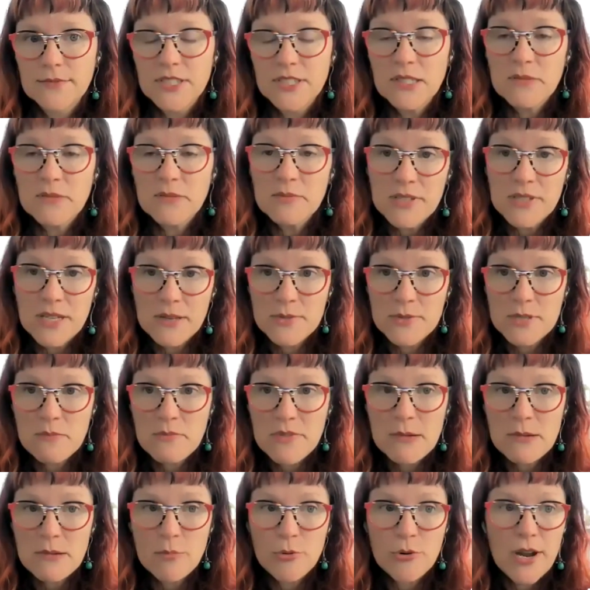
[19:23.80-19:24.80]
Sometimes
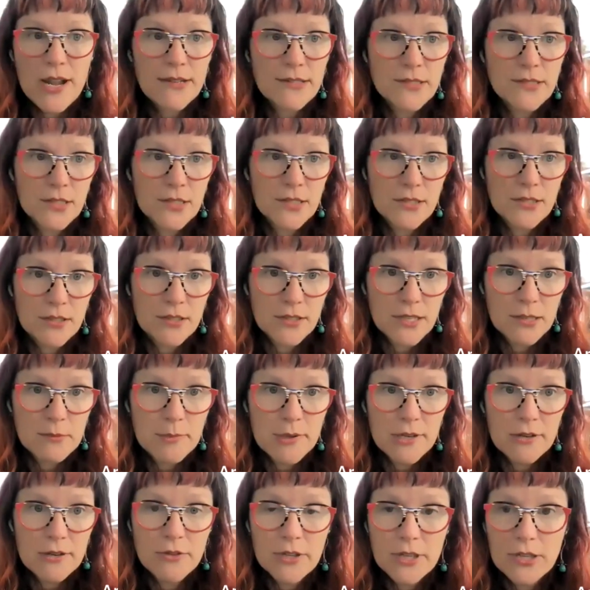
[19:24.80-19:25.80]
something practical can be
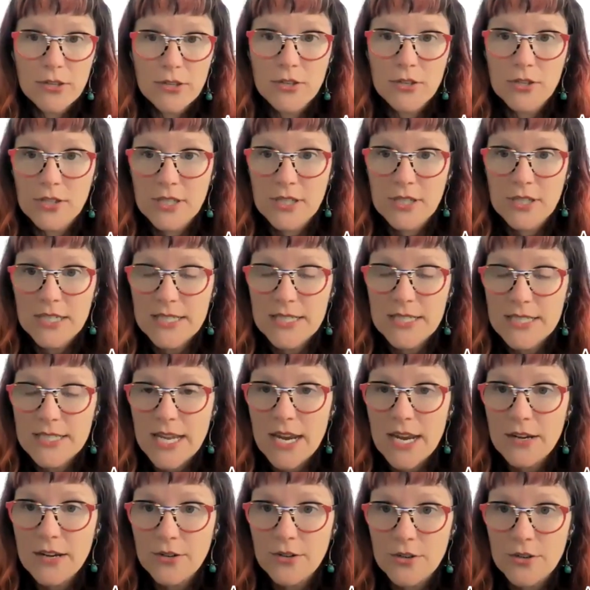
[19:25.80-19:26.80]
a really good
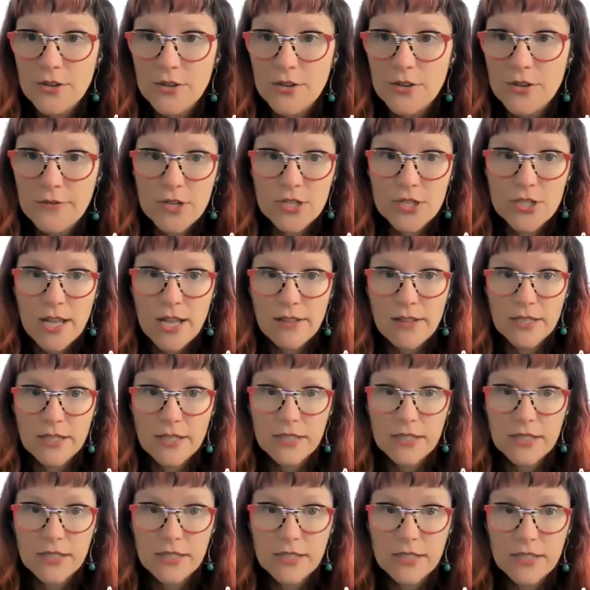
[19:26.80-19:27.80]
container for a
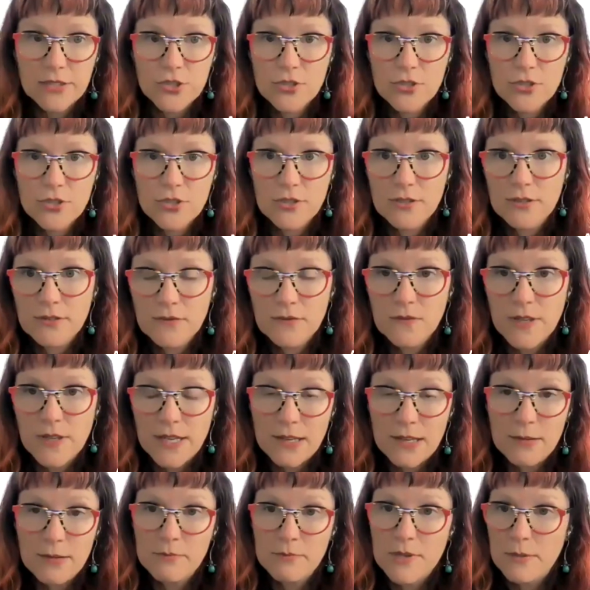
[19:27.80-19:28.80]
challenge.
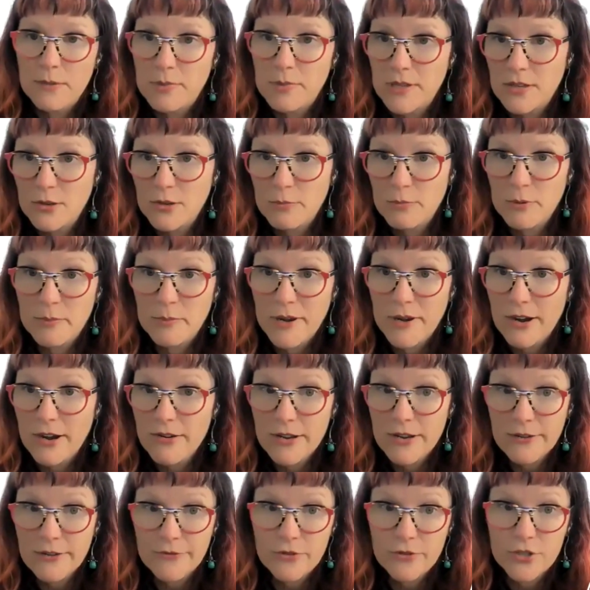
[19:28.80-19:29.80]
Like maybe you're
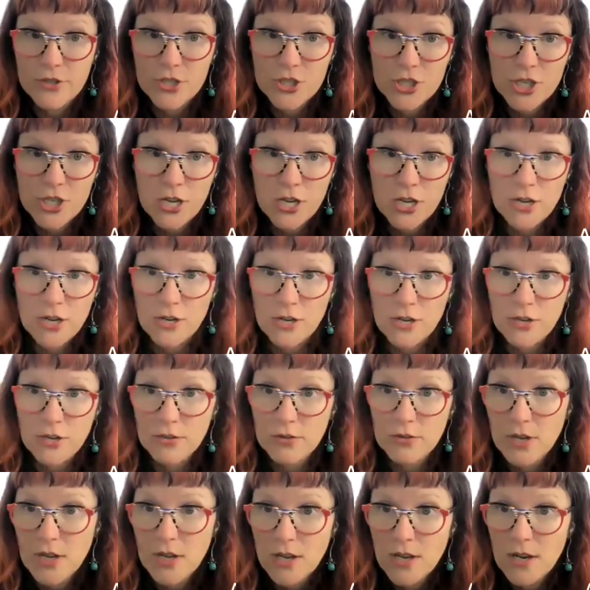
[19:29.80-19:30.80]
preparing for a show
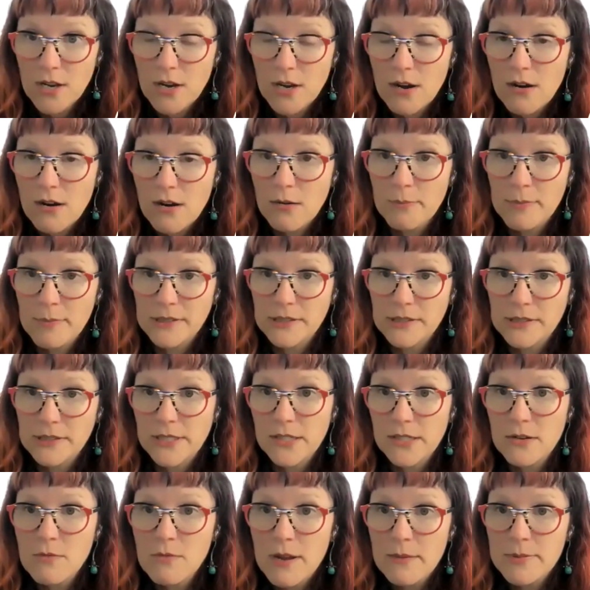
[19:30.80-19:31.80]
or building
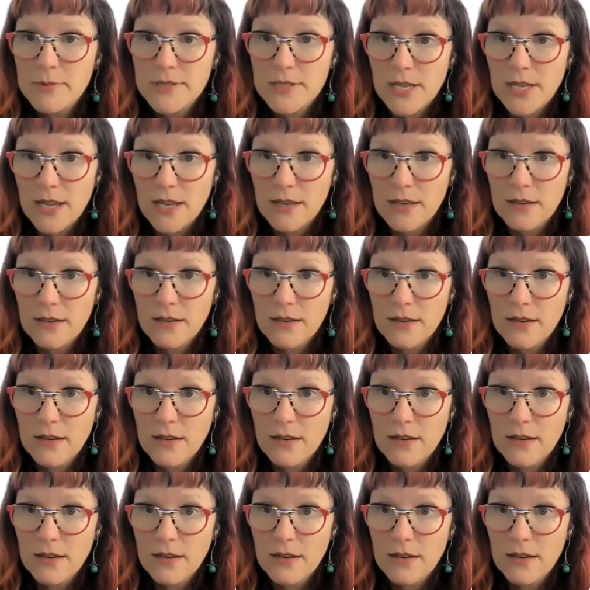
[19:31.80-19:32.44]
a website.